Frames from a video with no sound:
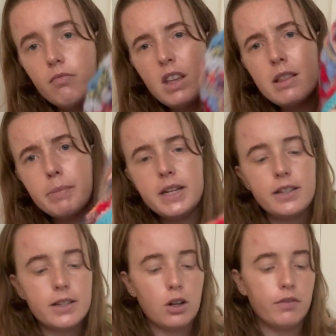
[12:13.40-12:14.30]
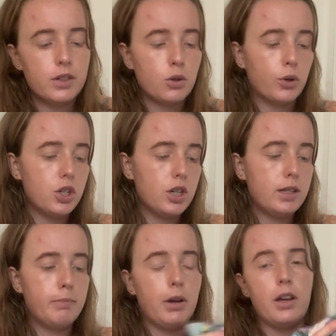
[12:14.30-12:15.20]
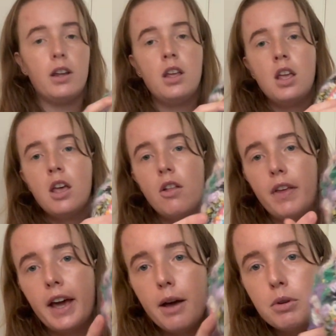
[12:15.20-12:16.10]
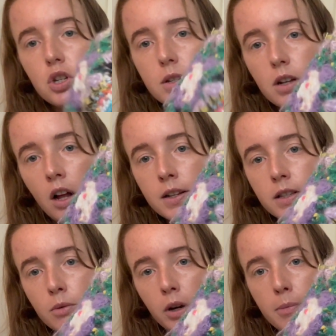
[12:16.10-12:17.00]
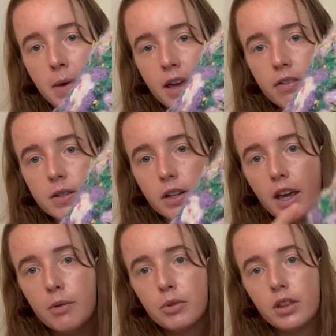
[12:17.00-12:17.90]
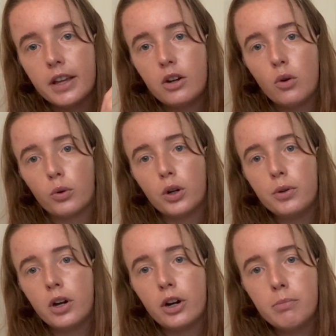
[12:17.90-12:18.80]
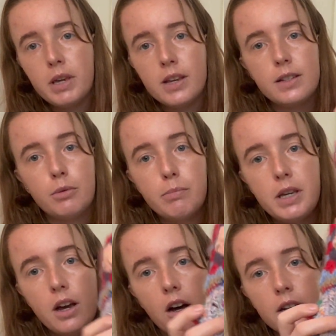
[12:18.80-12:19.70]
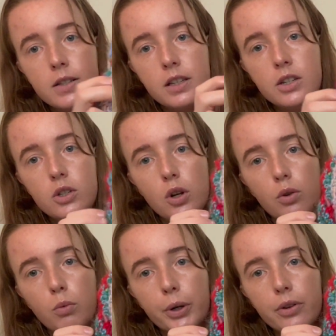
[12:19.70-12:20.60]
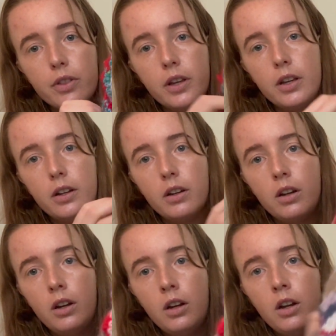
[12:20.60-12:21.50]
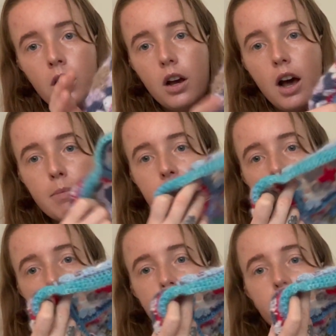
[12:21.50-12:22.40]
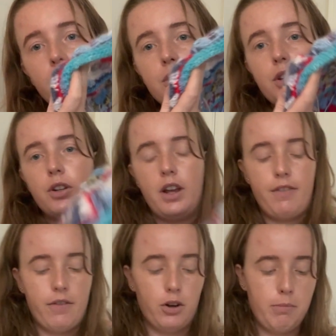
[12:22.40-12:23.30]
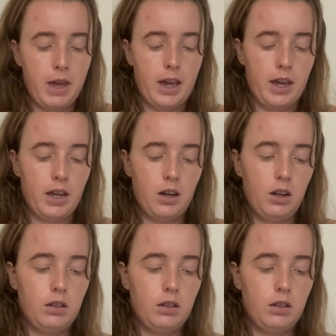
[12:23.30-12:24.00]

the piece itself is gorgeous, but like I would just honestly want to make this again with like a Noro yarn because it would be honestly so worth it. But this is the first hood I've ever made.